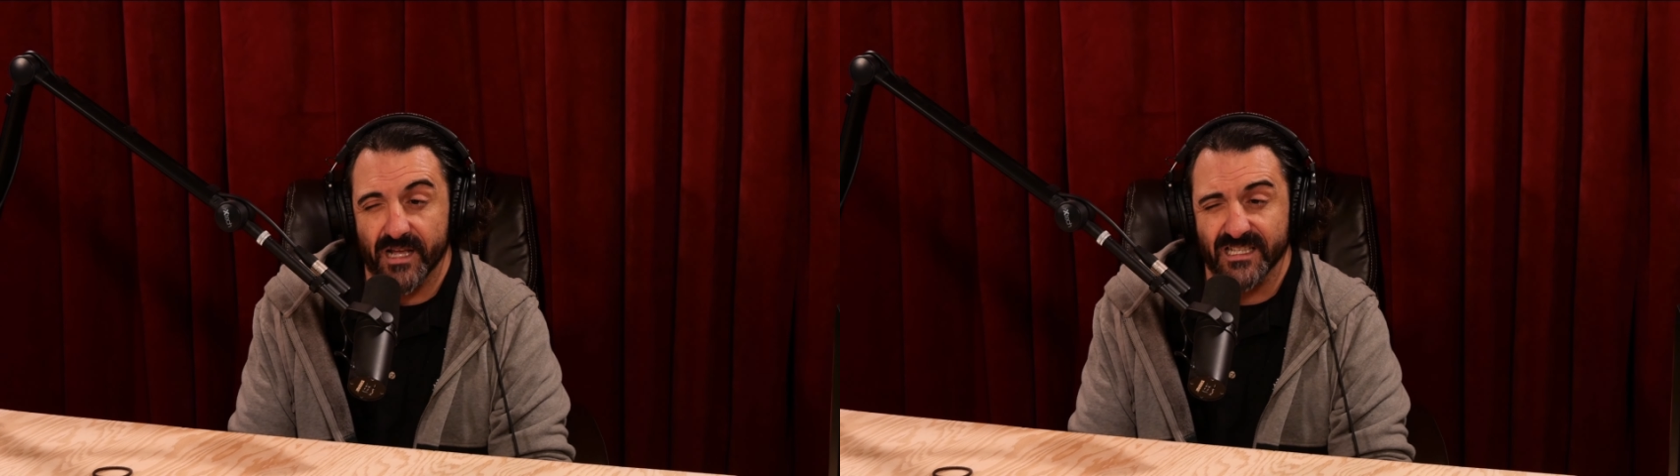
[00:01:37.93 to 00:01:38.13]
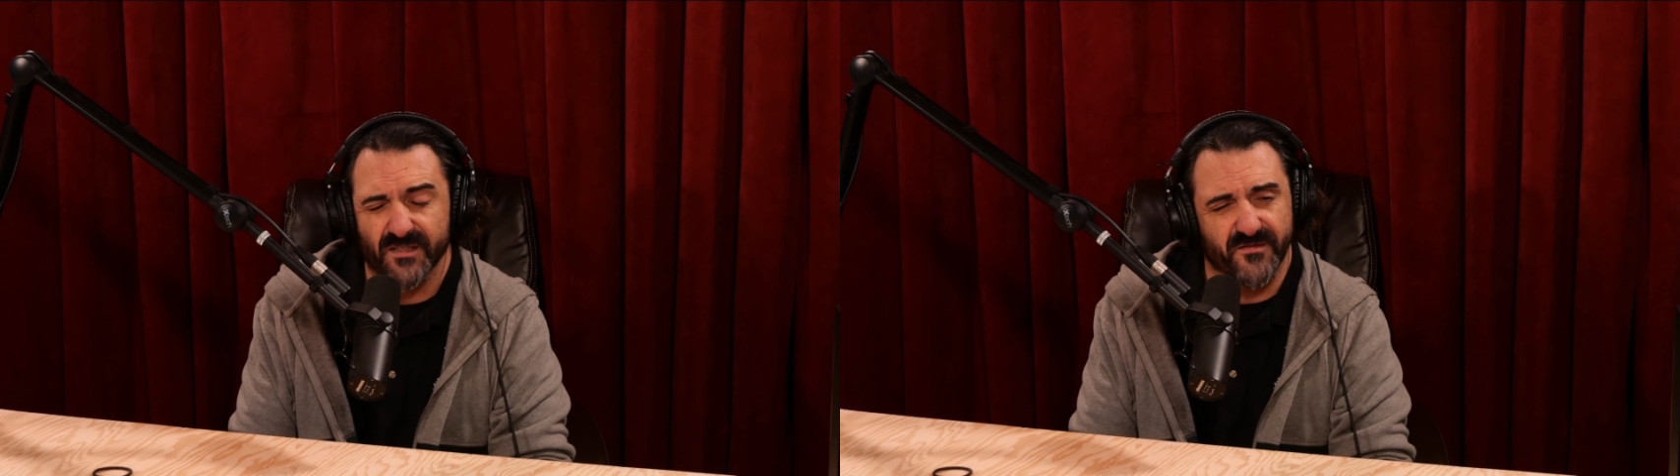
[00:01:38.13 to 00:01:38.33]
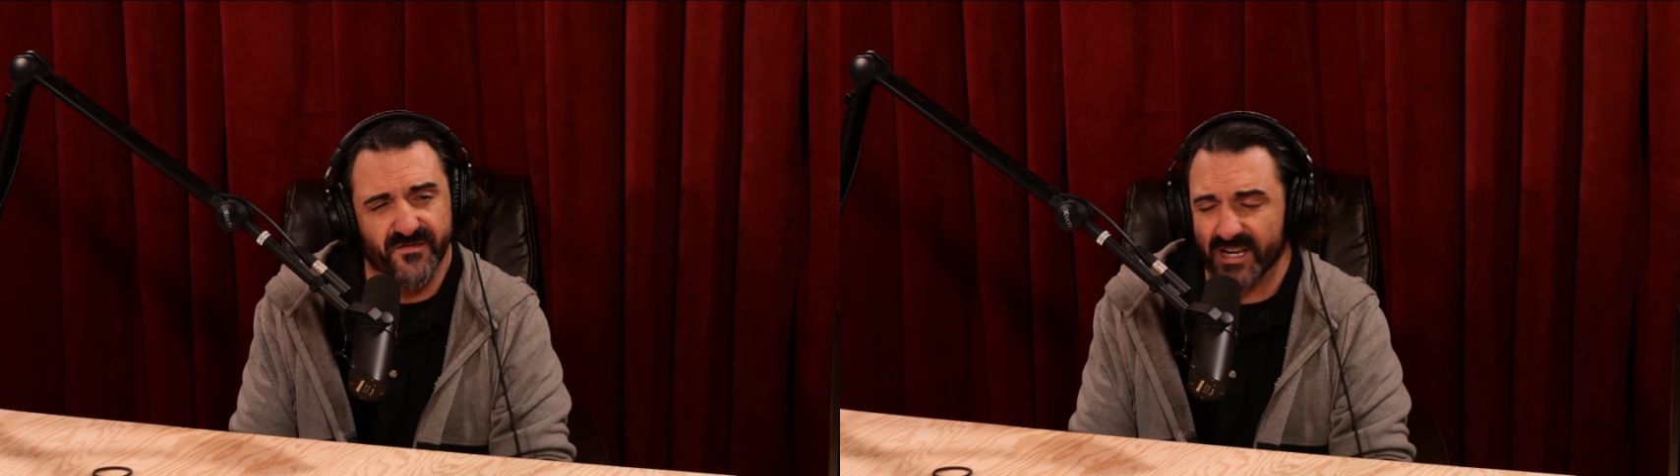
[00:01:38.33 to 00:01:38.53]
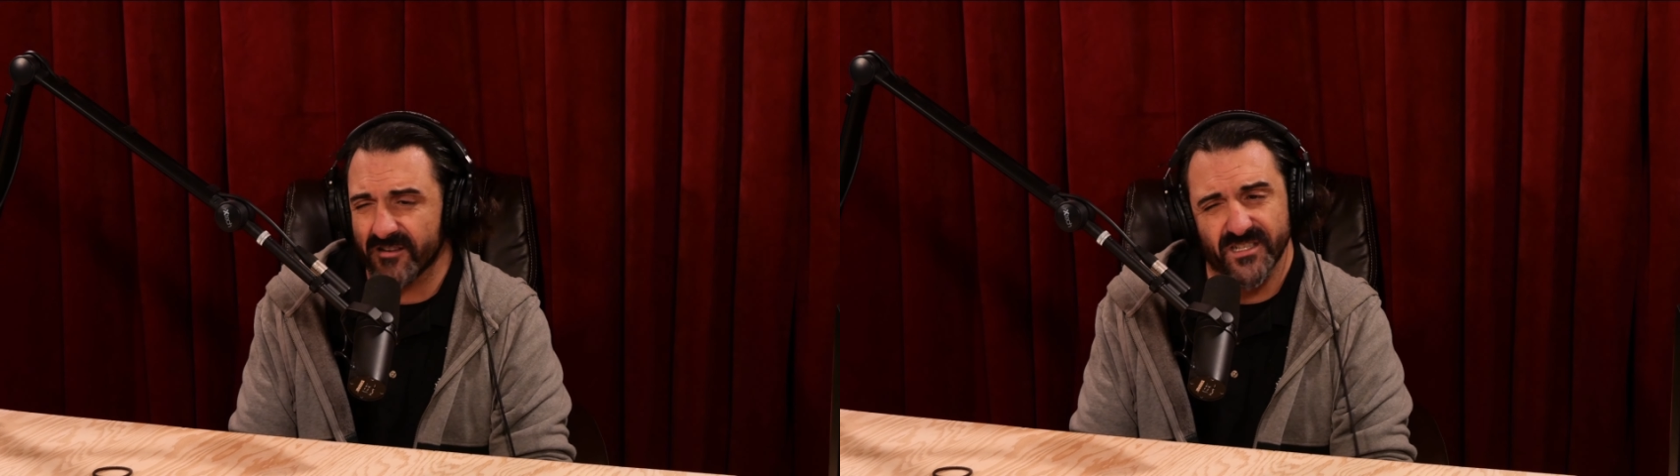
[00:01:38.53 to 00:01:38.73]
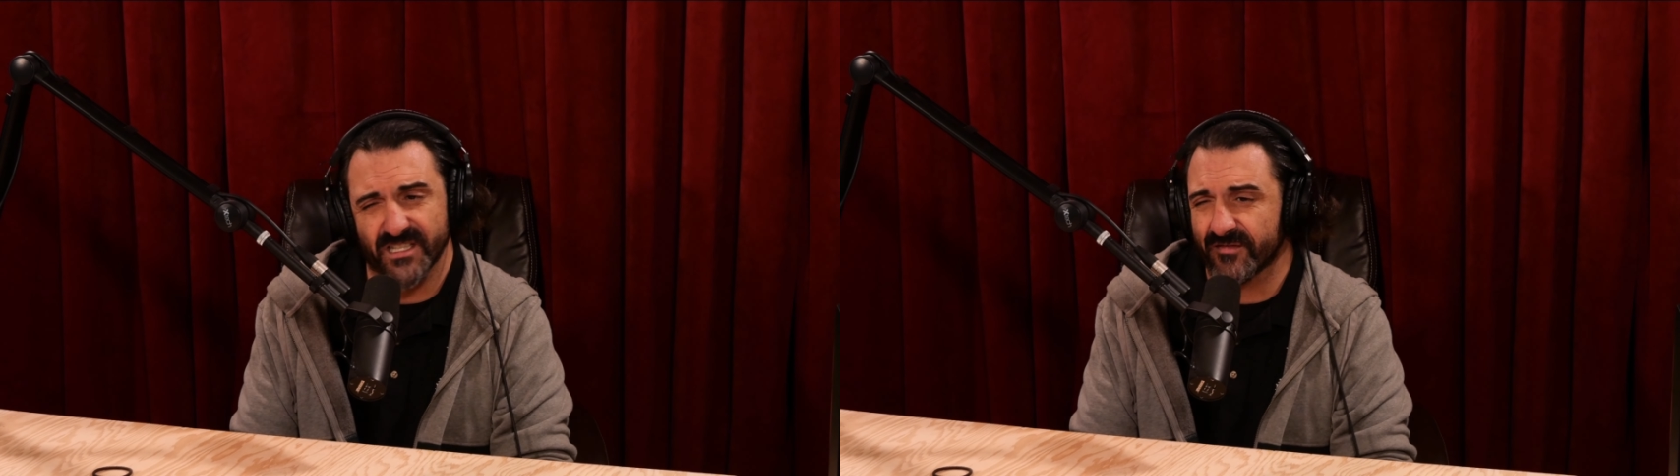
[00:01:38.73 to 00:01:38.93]
That's a
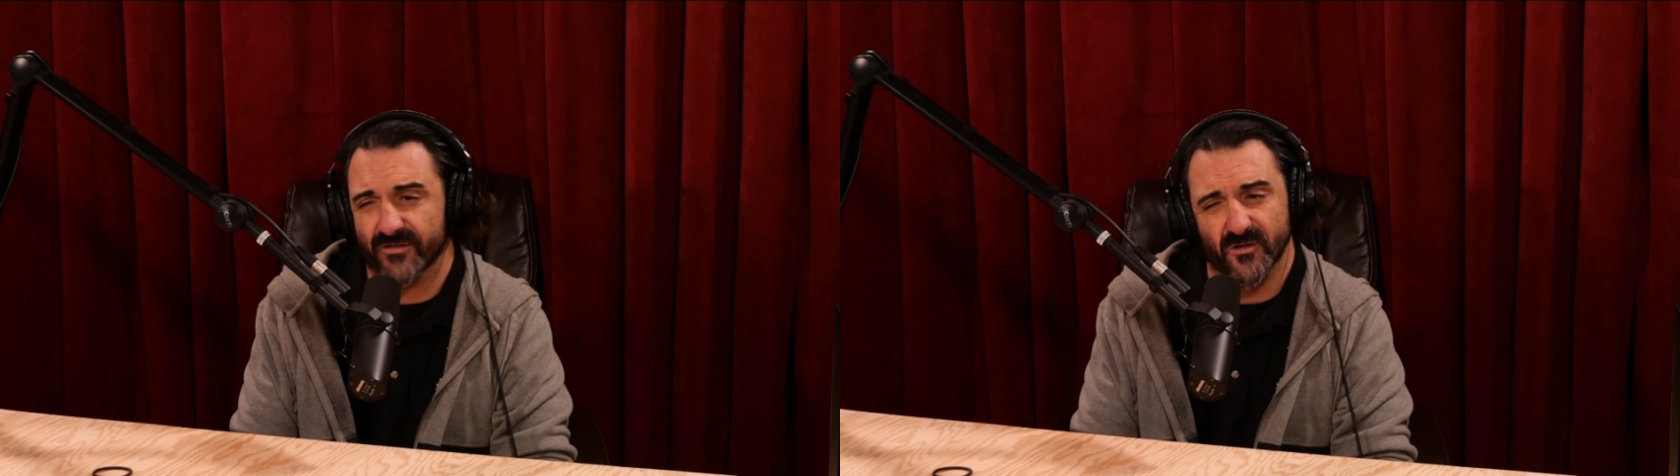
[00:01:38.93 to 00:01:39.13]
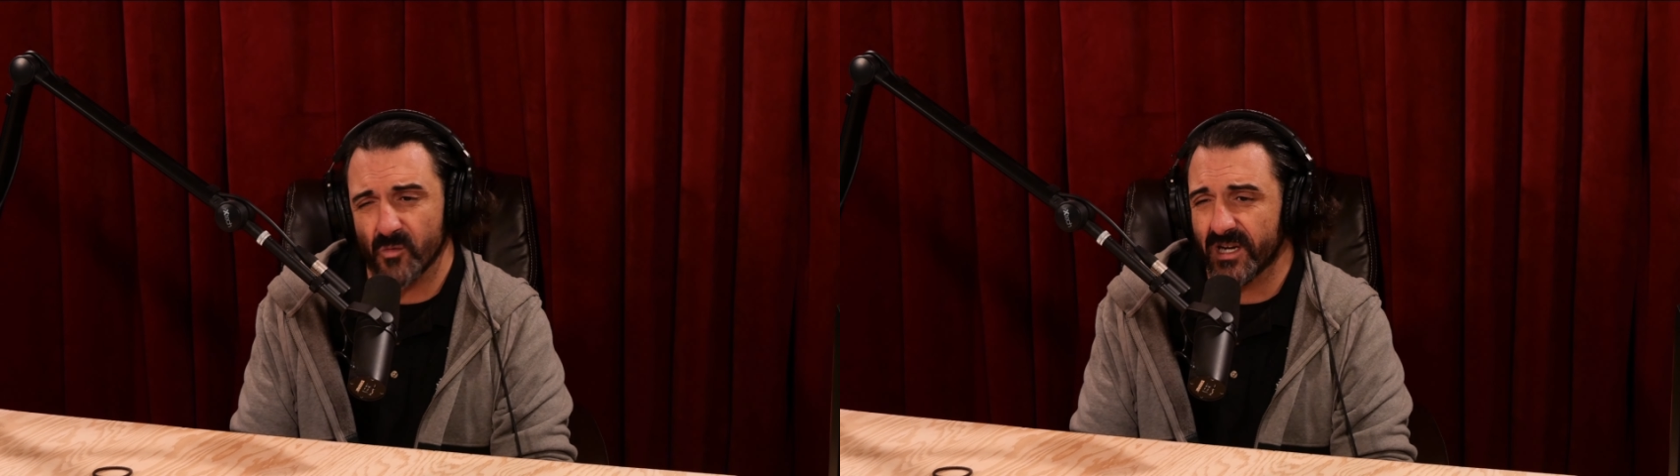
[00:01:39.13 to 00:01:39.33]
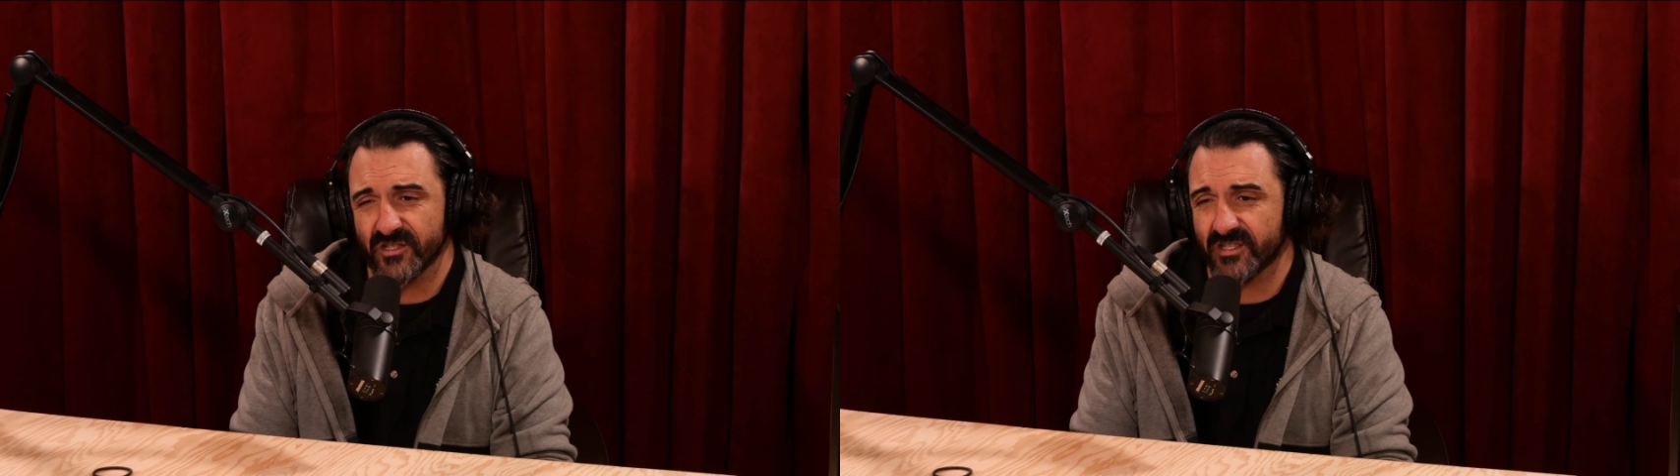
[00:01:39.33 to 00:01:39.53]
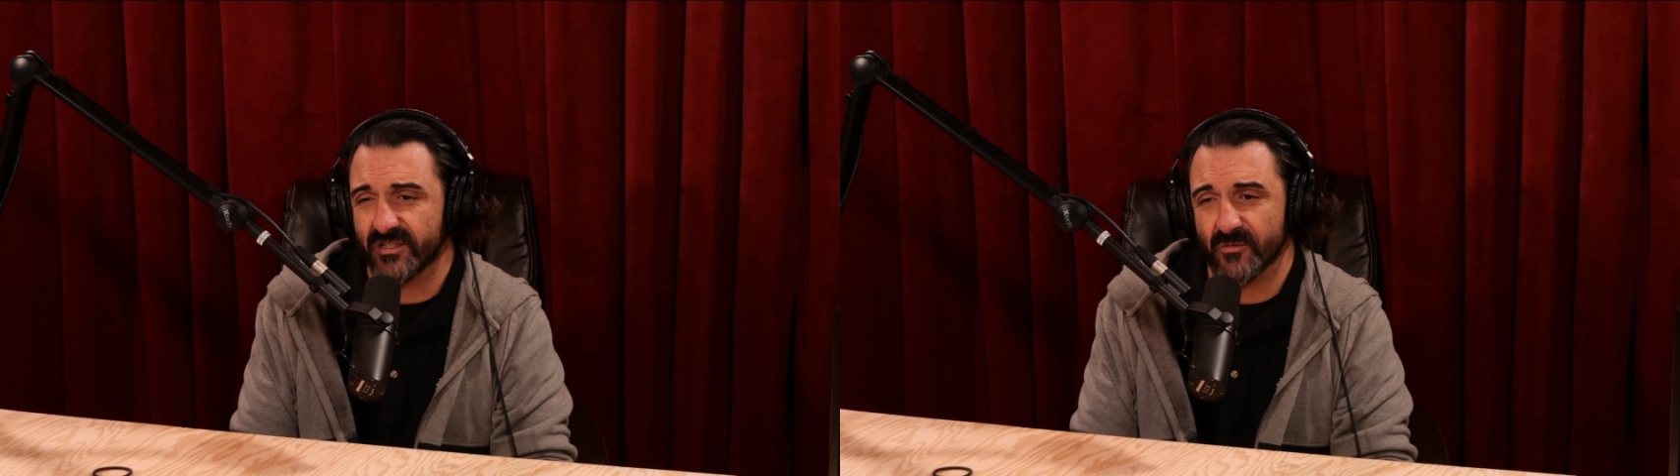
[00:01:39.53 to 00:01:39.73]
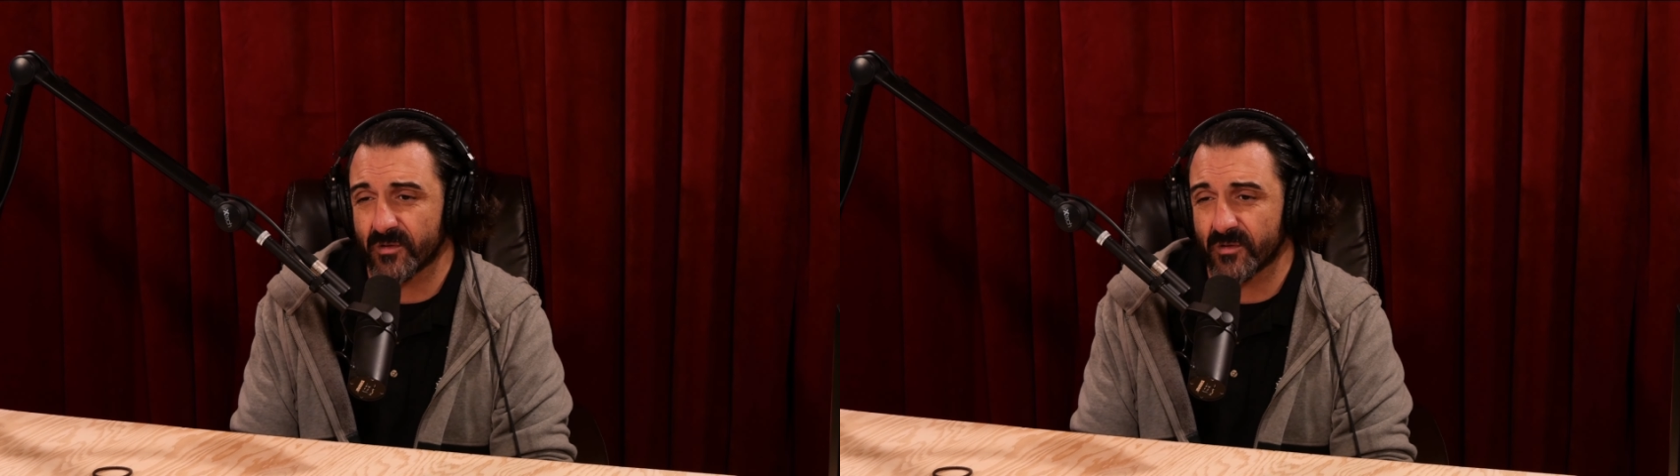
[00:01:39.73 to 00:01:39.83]
very different question